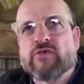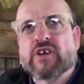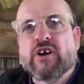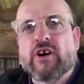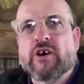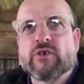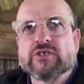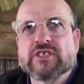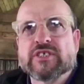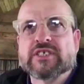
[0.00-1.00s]
a car
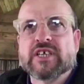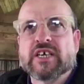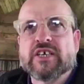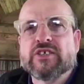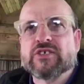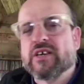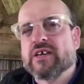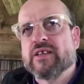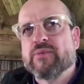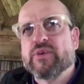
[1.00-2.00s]
onto the stage,
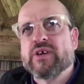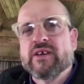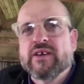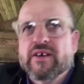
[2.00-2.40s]
and then we